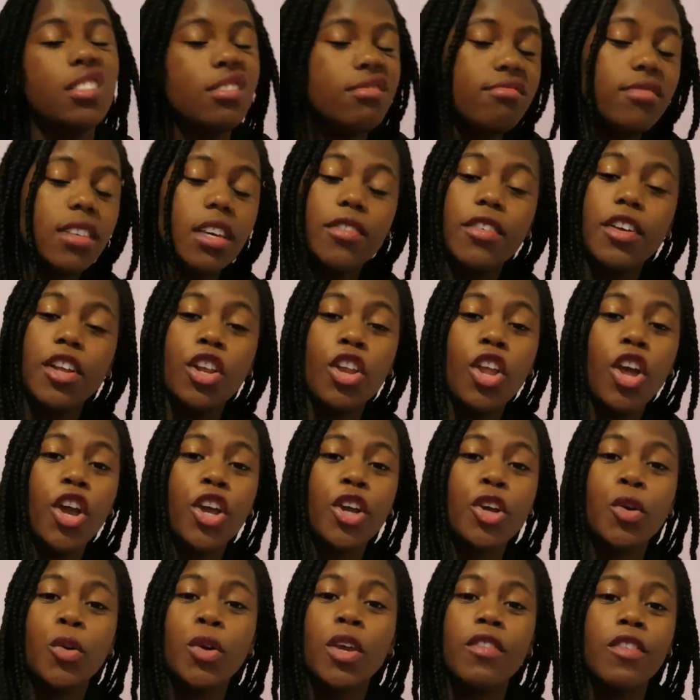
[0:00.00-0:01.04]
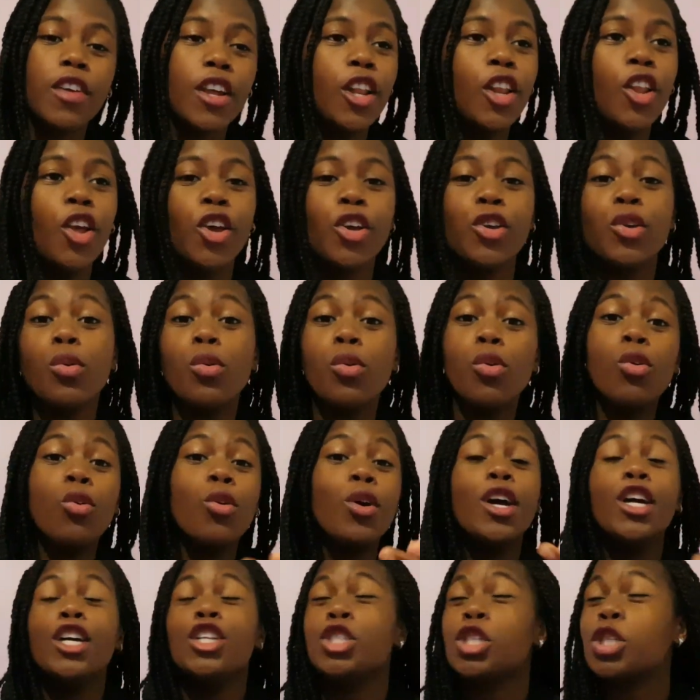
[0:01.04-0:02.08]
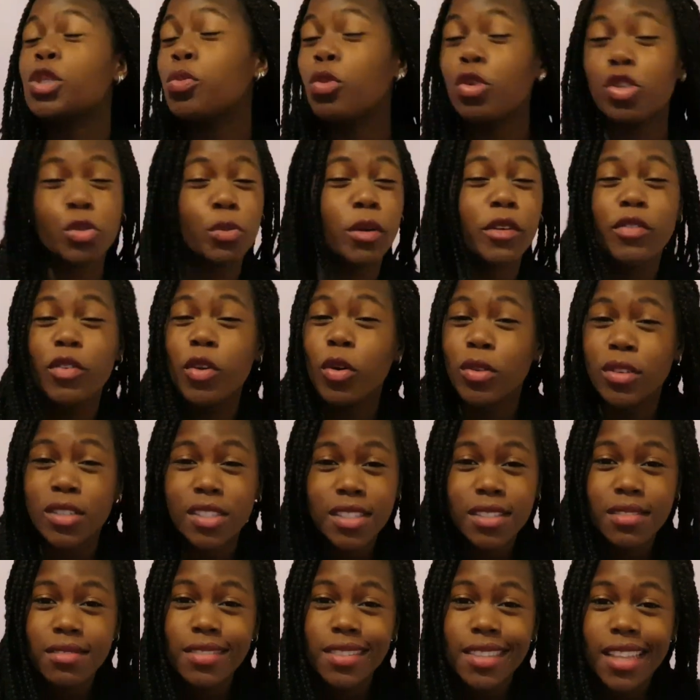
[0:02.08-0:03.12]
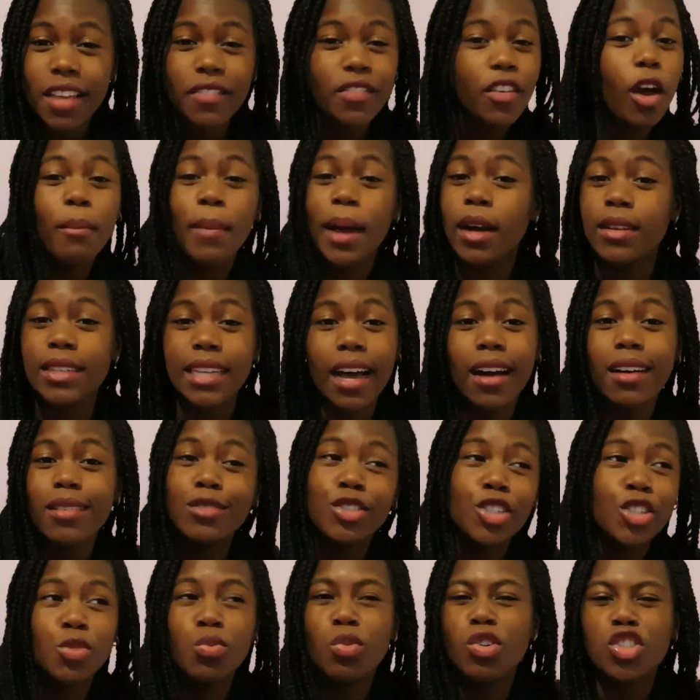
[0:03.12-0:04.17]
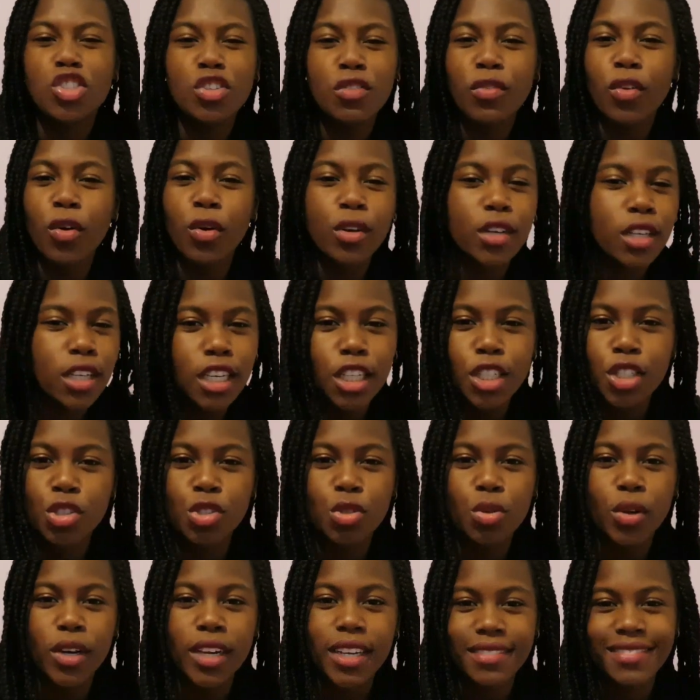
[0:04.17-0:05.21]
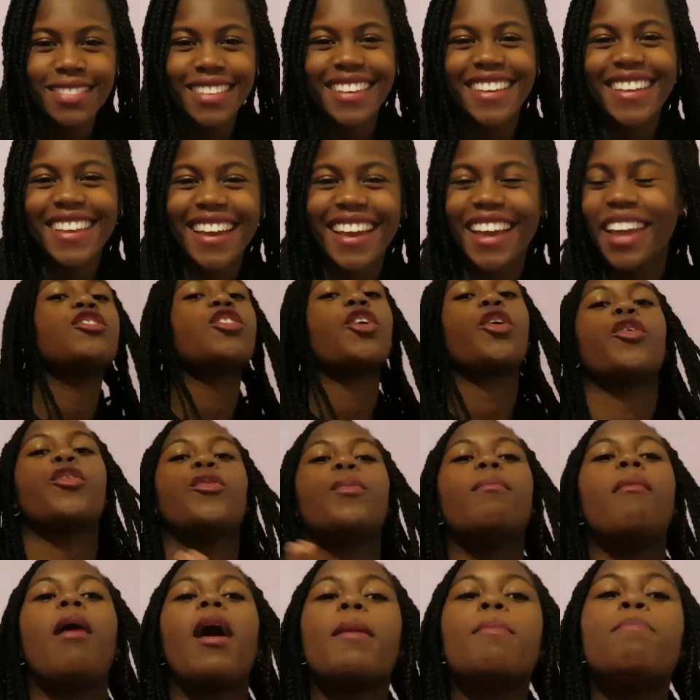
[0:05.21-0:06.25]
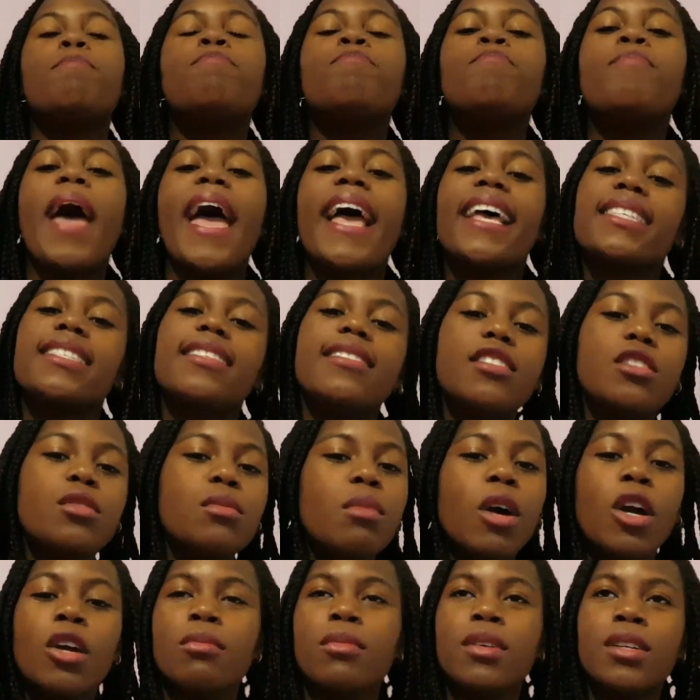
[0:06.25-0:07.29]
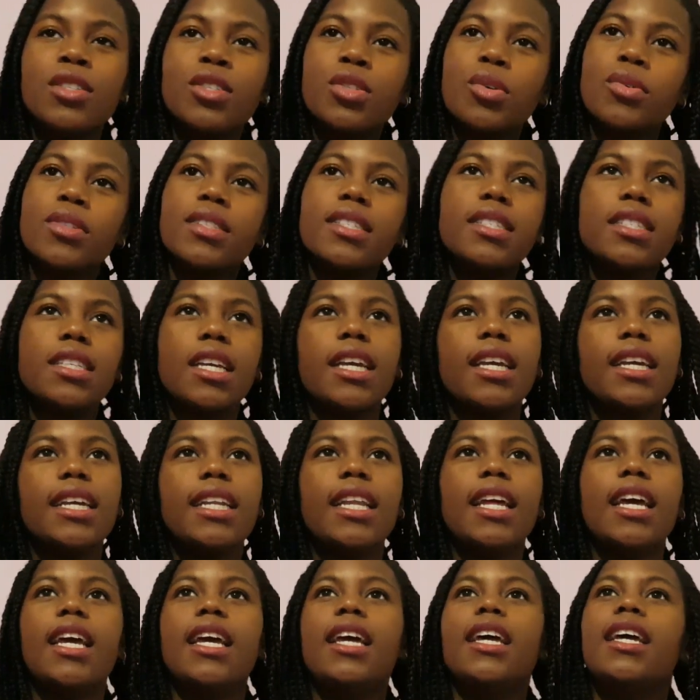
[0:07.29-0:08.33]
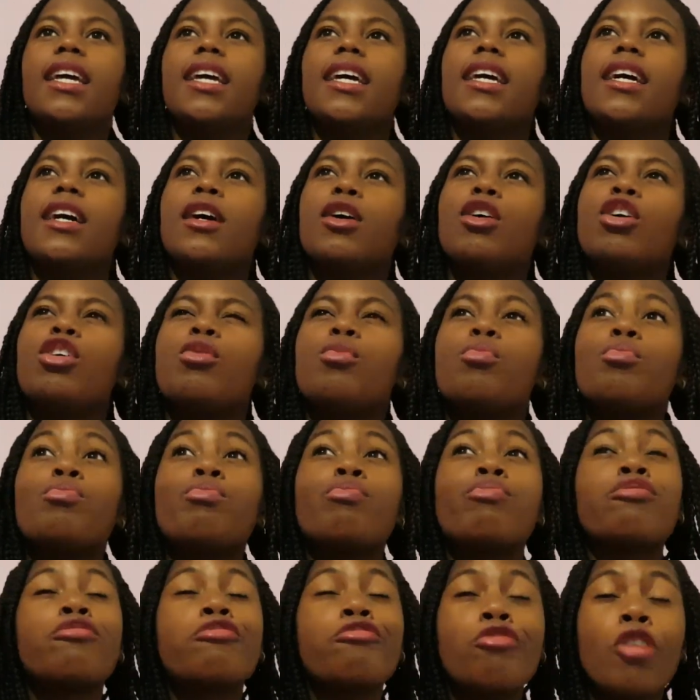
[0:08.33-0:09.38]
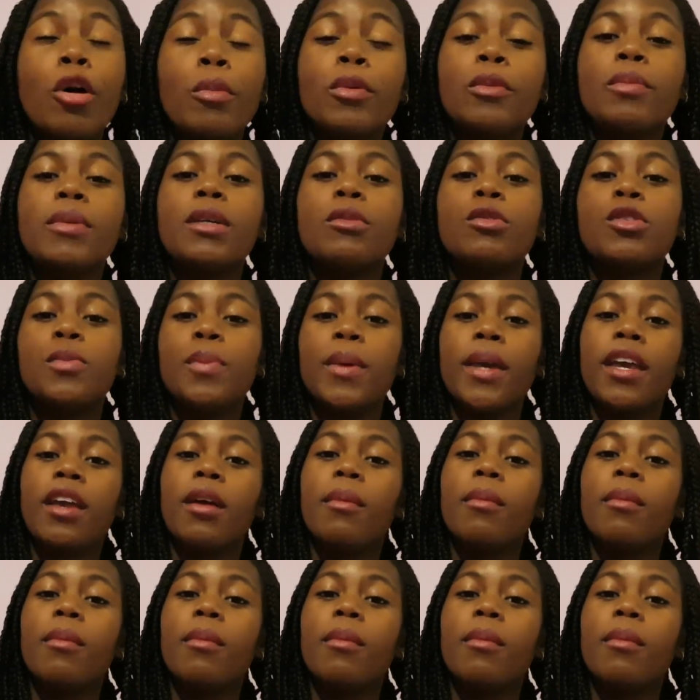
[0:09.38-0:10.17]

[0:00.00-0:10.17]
Give it a look, or just watch my vlogs. They've come out now. Just watch the vlog, enjoy. Okay. So my best moments on scene probably was being a